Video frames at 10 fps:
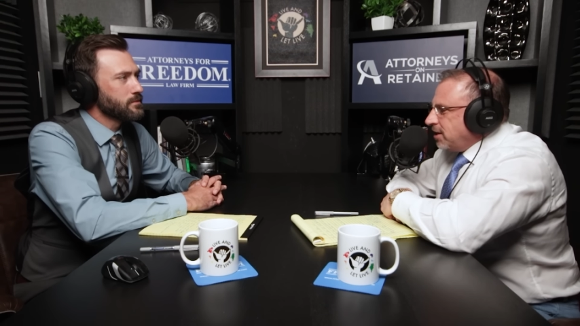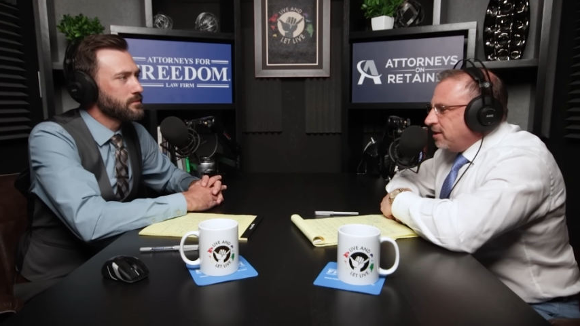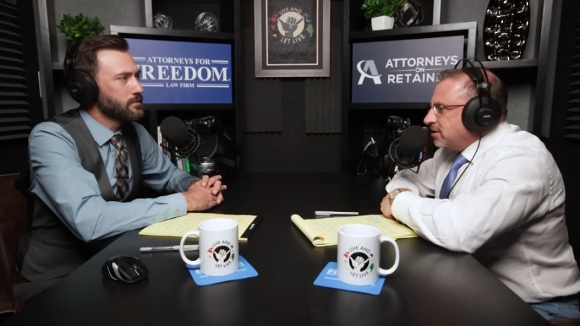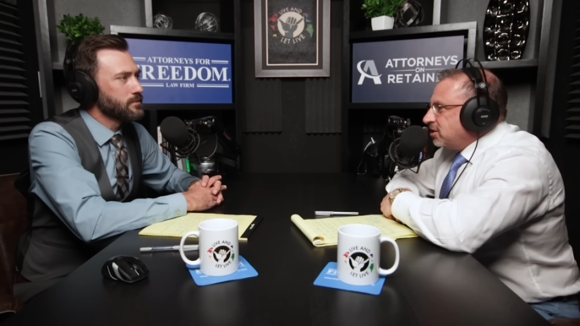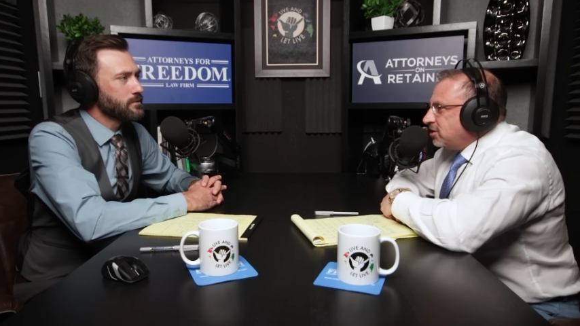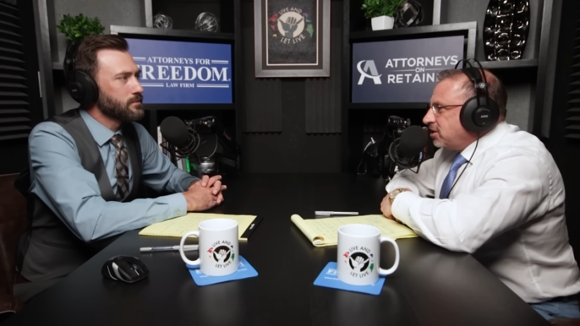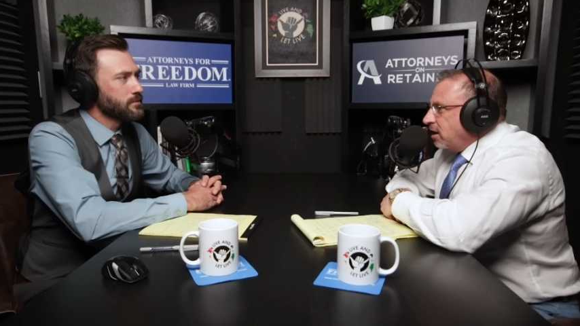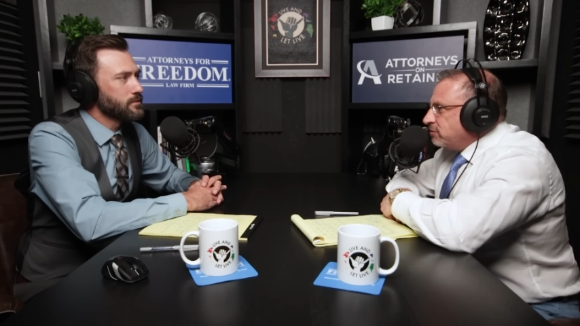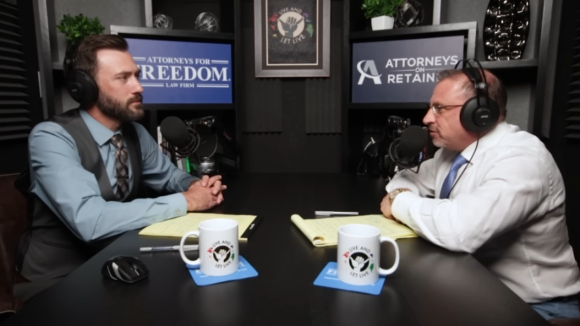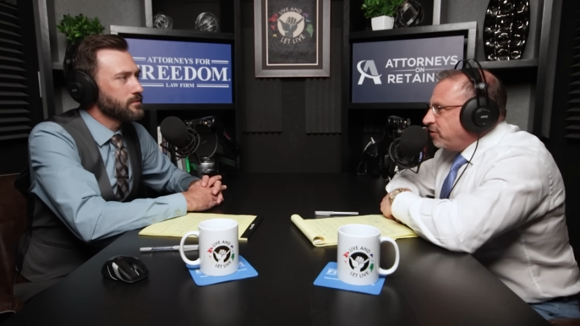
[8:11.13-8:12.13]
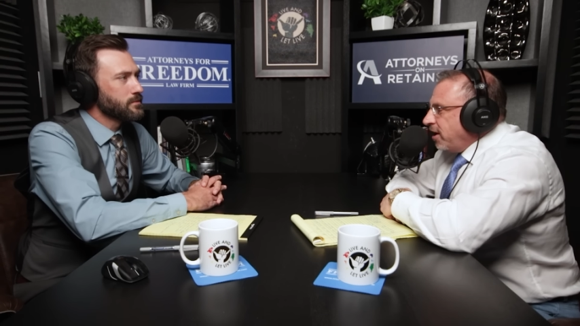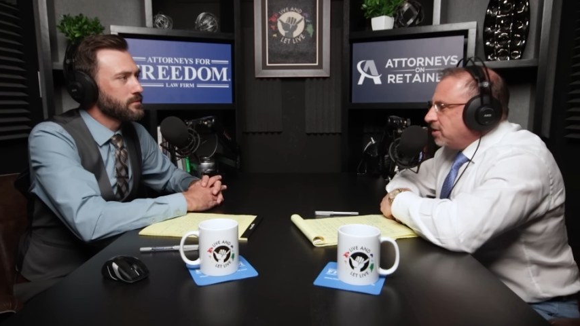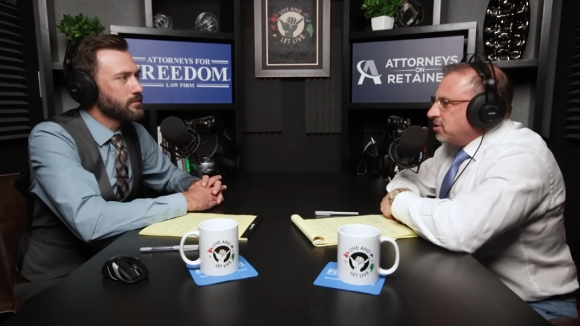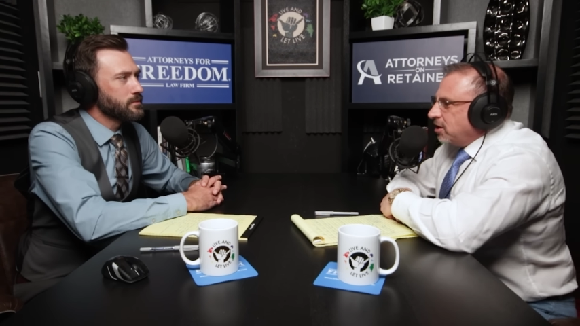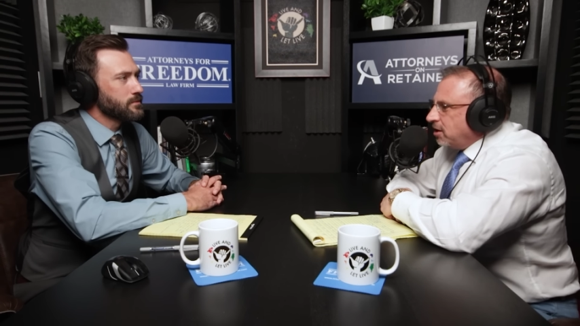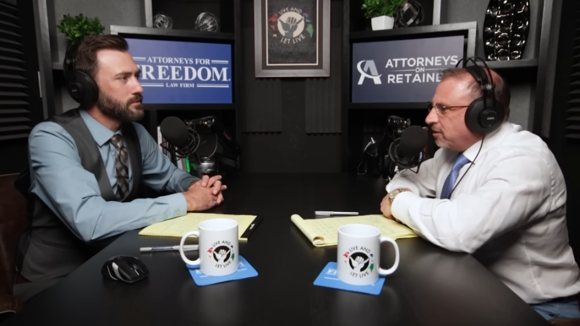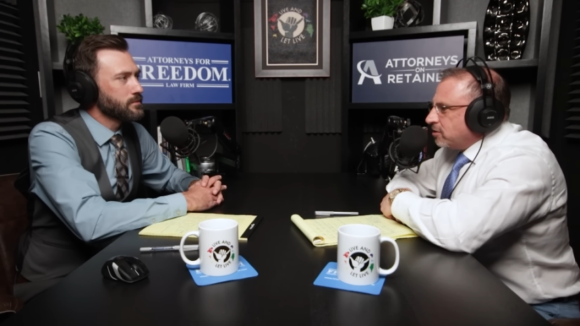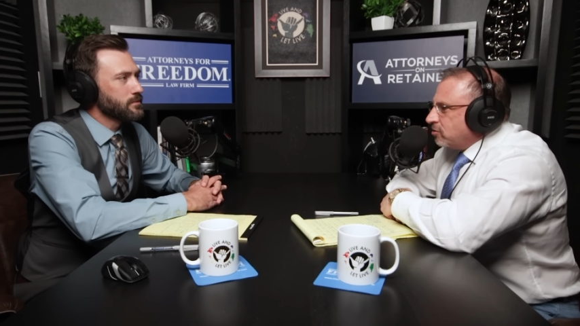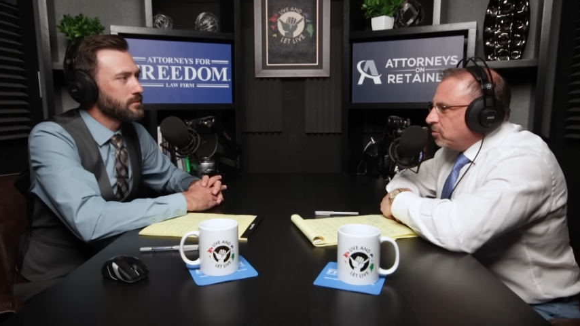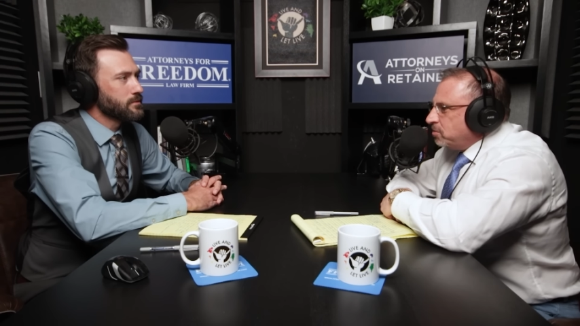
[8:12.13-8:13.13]
Speaker 1: hey, this is self-defense, and
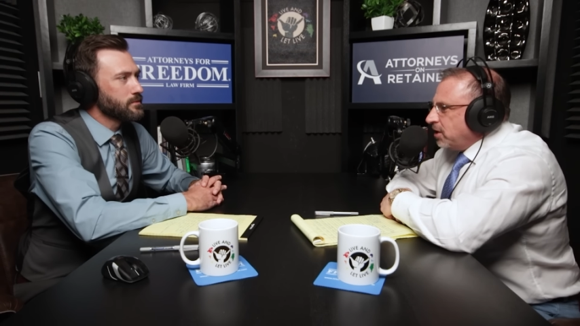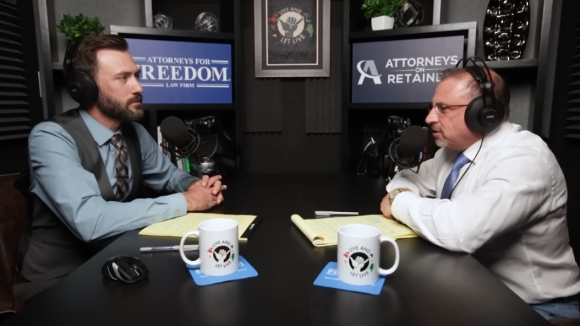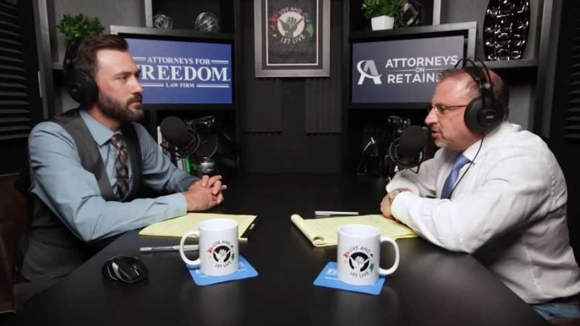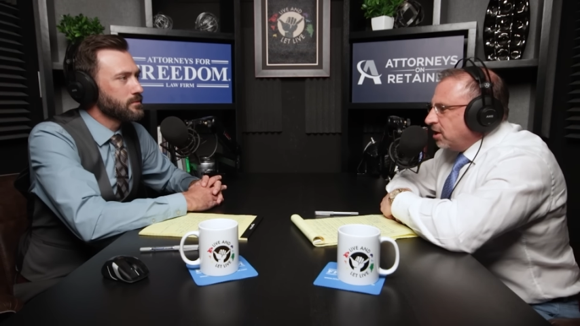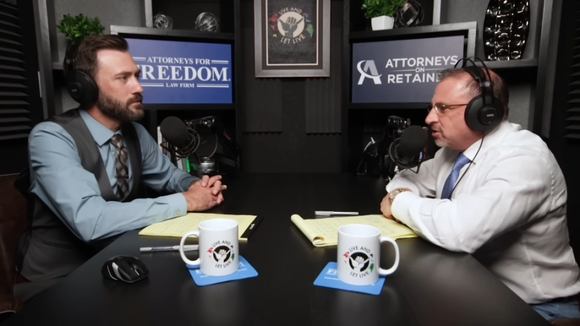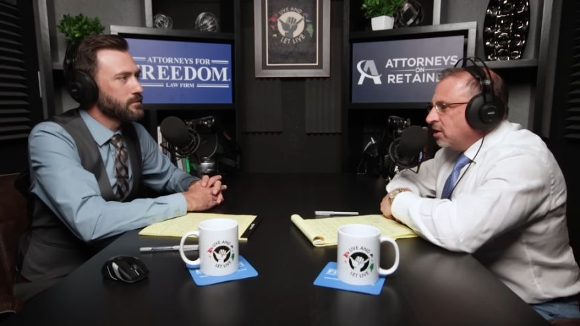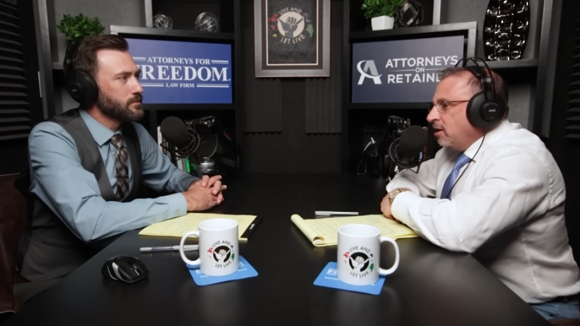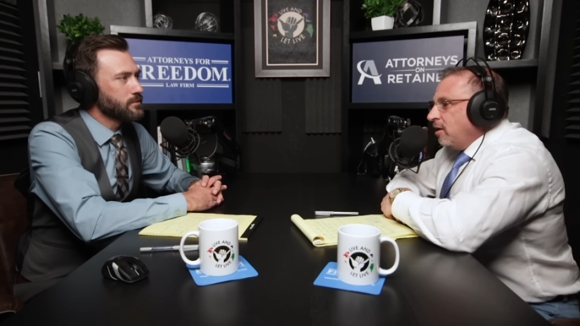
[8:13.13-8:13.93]
another group that says,